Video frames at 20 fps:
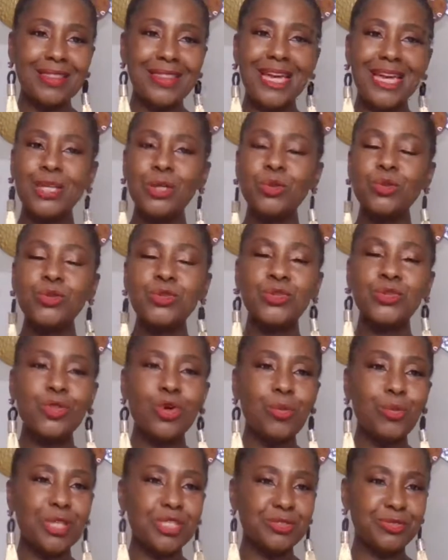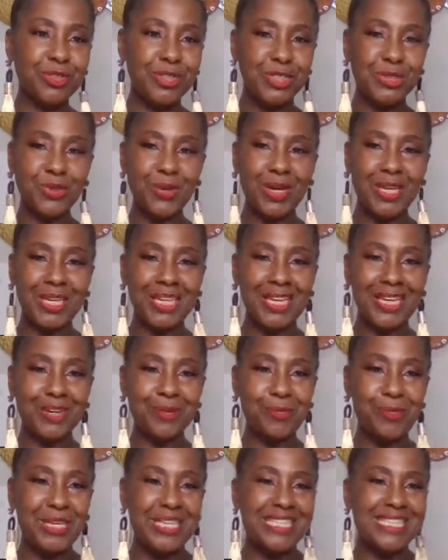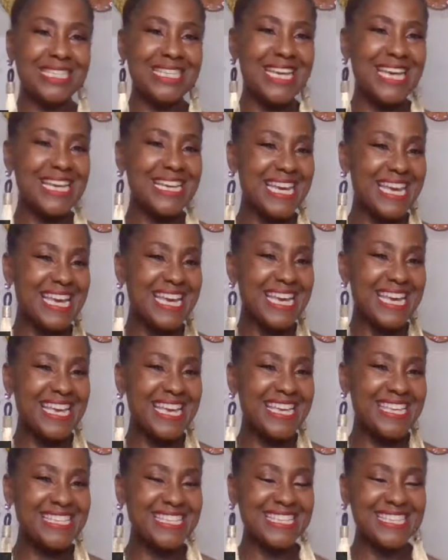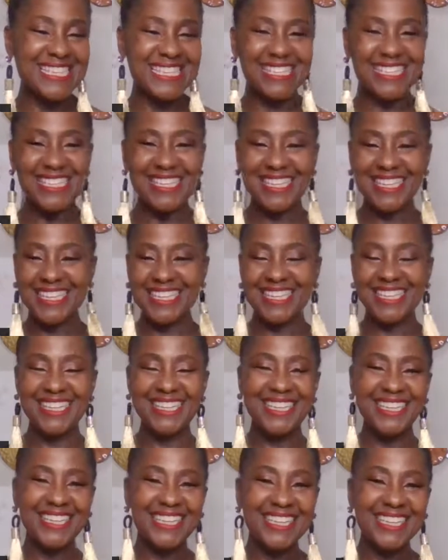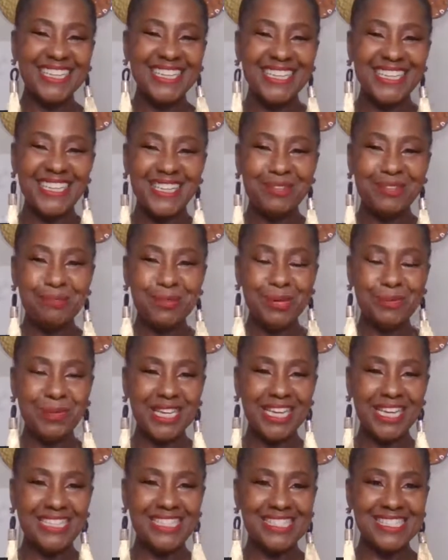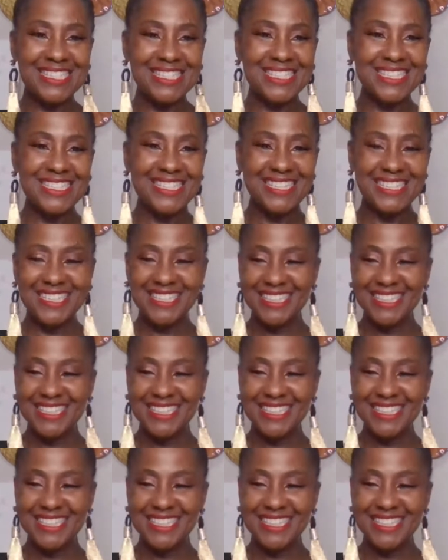Thank you so much for joining. We did it. Be blessed.